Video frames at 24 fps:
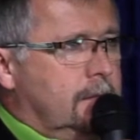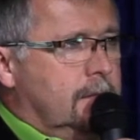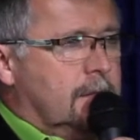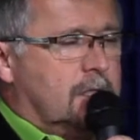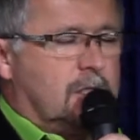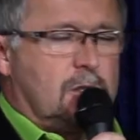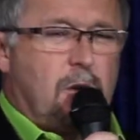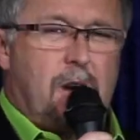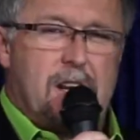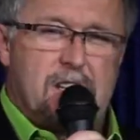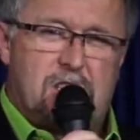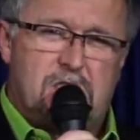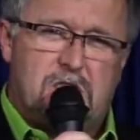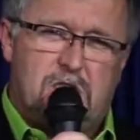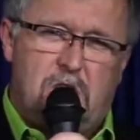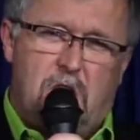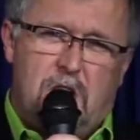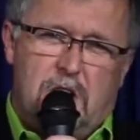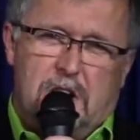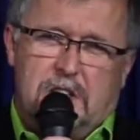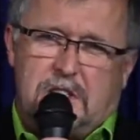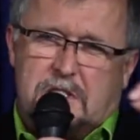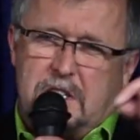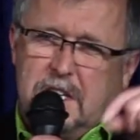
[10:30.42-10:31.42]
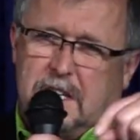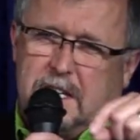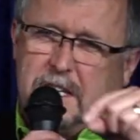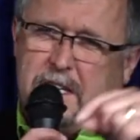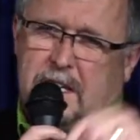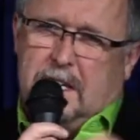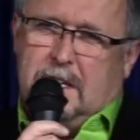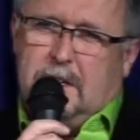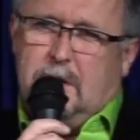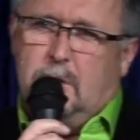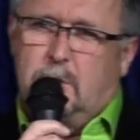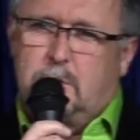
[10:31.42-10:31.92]
So I started digging
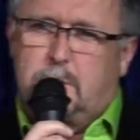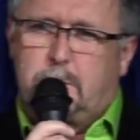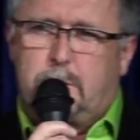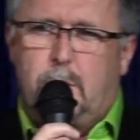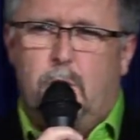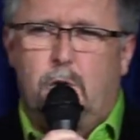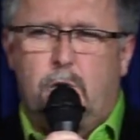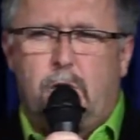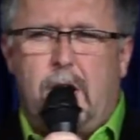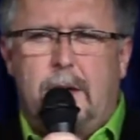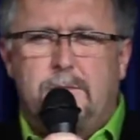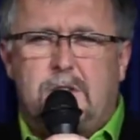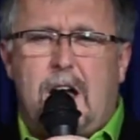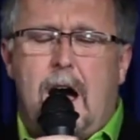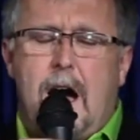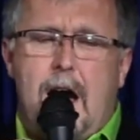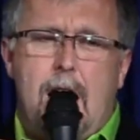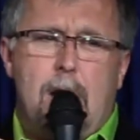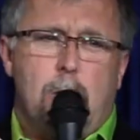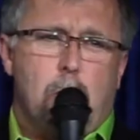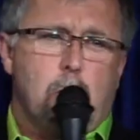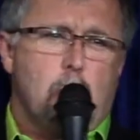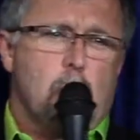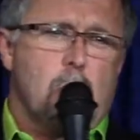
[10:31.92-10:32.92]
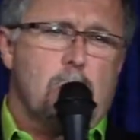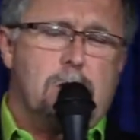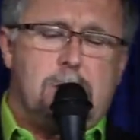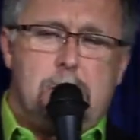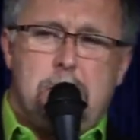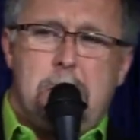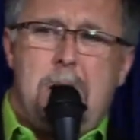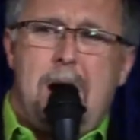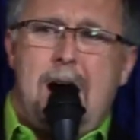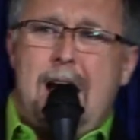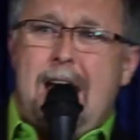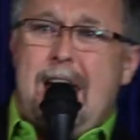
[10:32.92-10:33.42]
into those programs. I worked
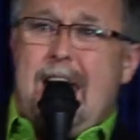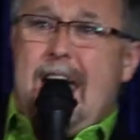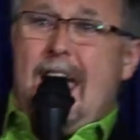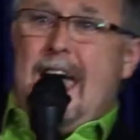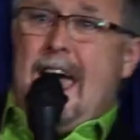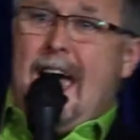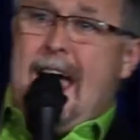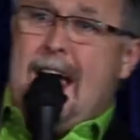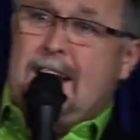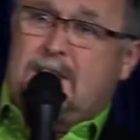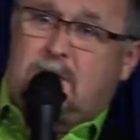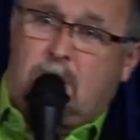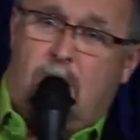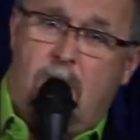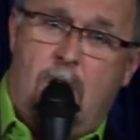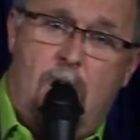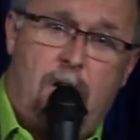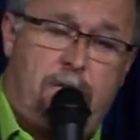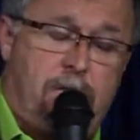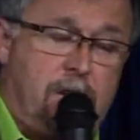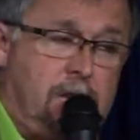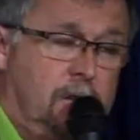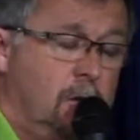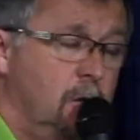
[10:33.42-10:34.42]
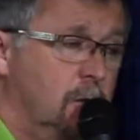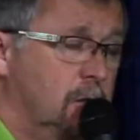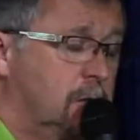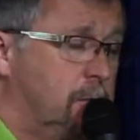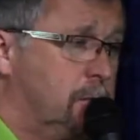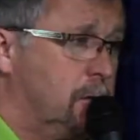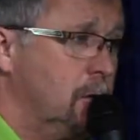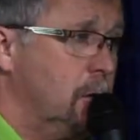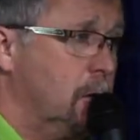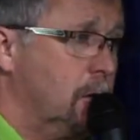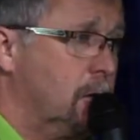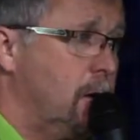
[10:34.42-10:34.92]
my ass off in those
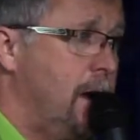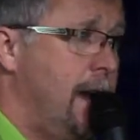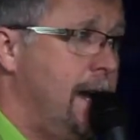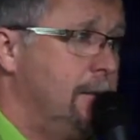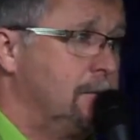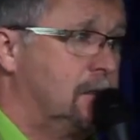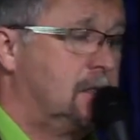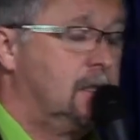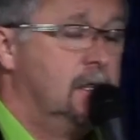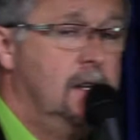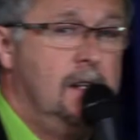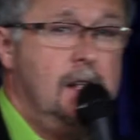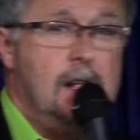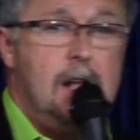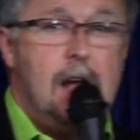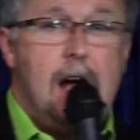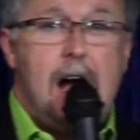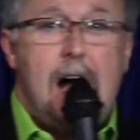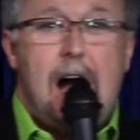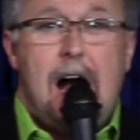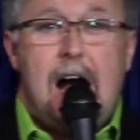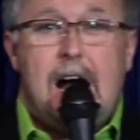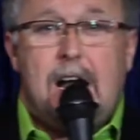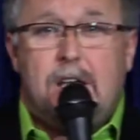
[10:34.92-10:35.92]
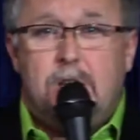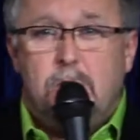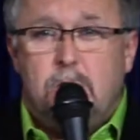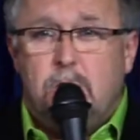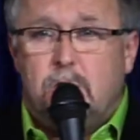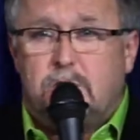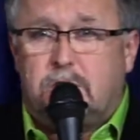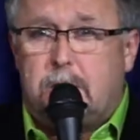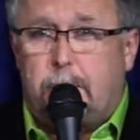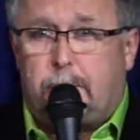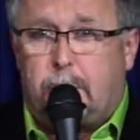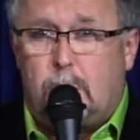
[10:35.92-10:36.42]
programs. I
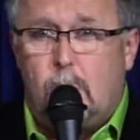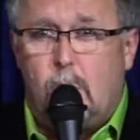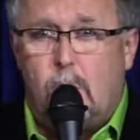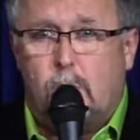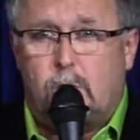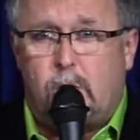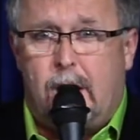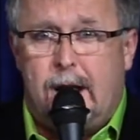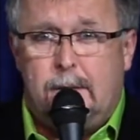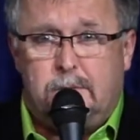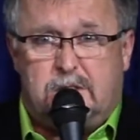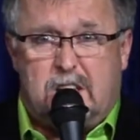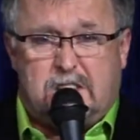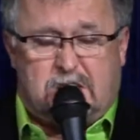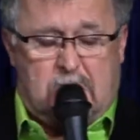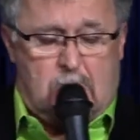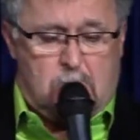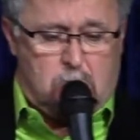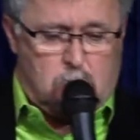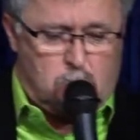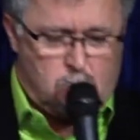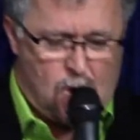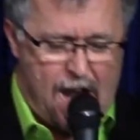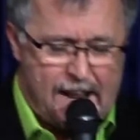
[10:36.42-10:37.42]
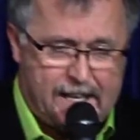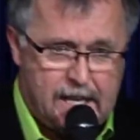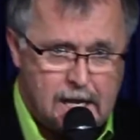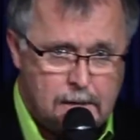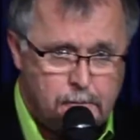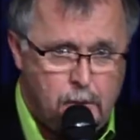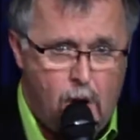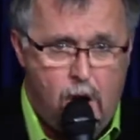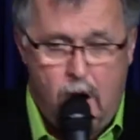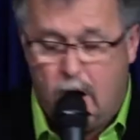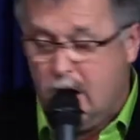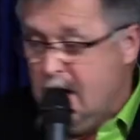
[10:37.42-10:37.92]
used the programs as a wrecking
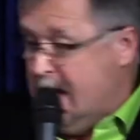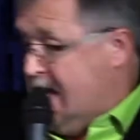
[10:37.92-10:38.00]
ball